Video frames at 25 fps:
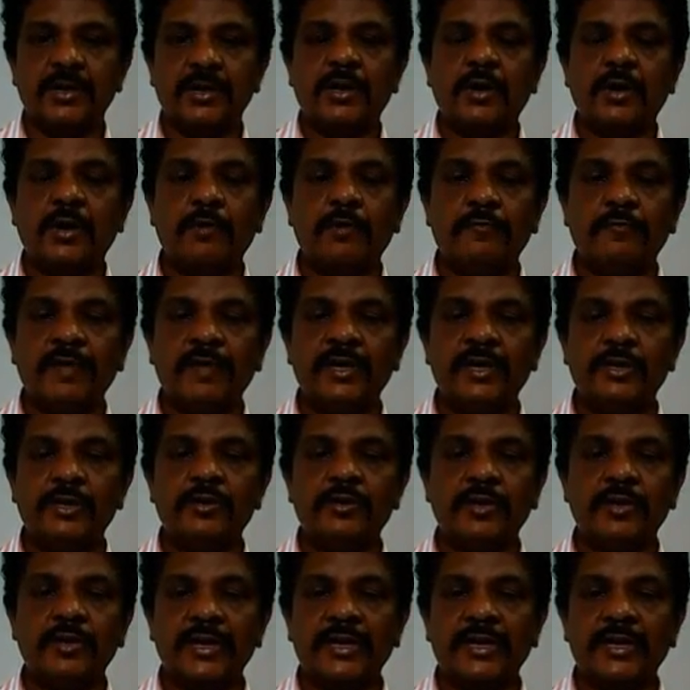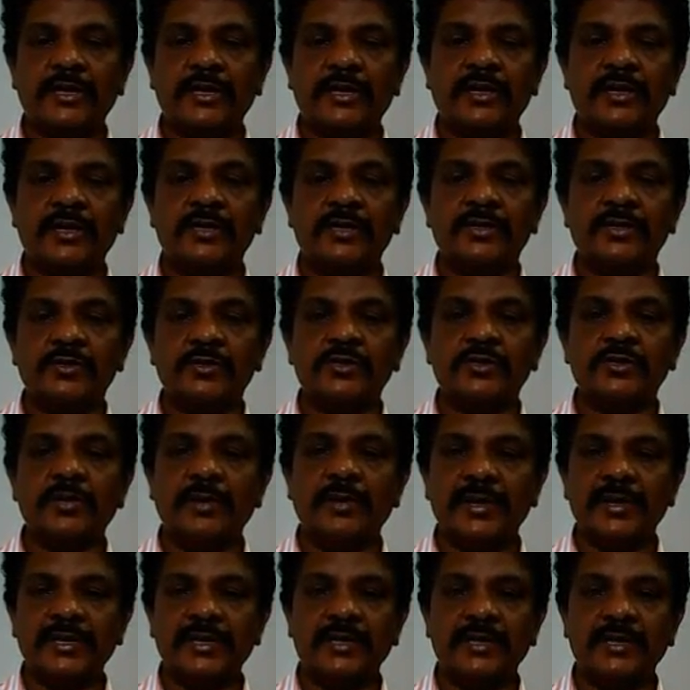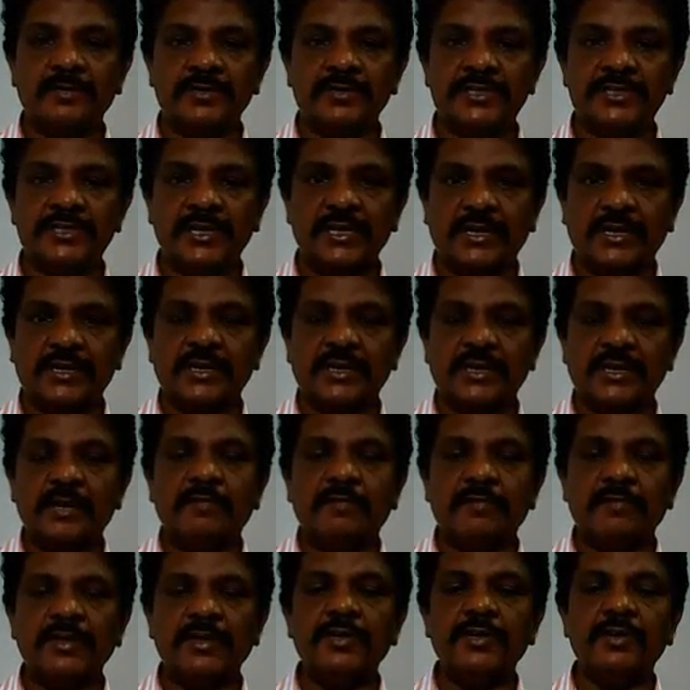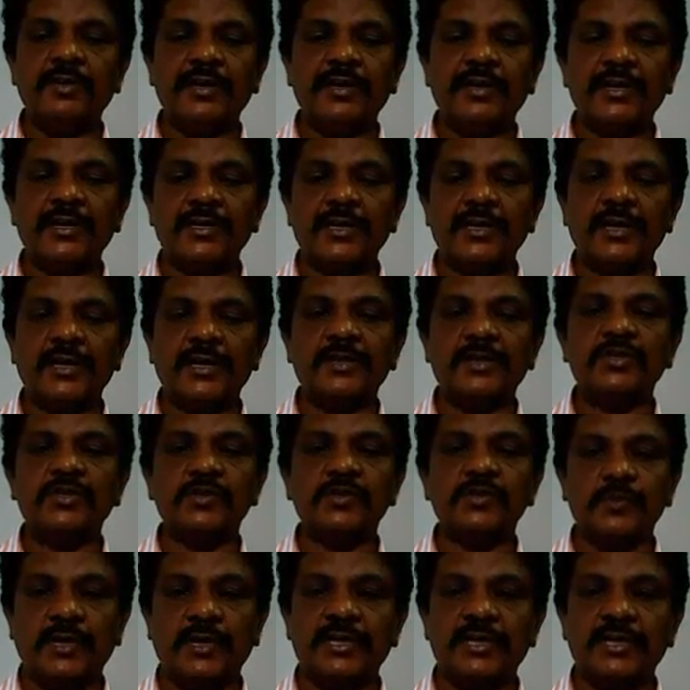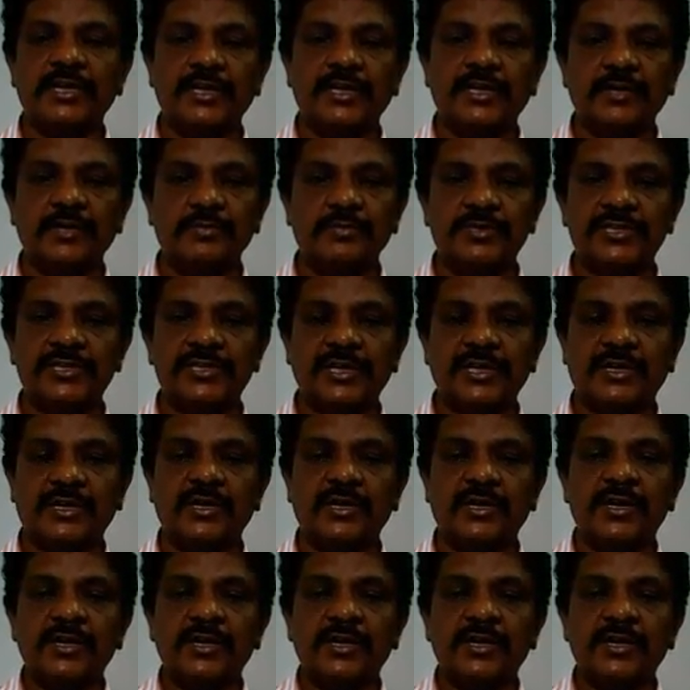When you get a stimulated emission, when you get a spontaneous emission,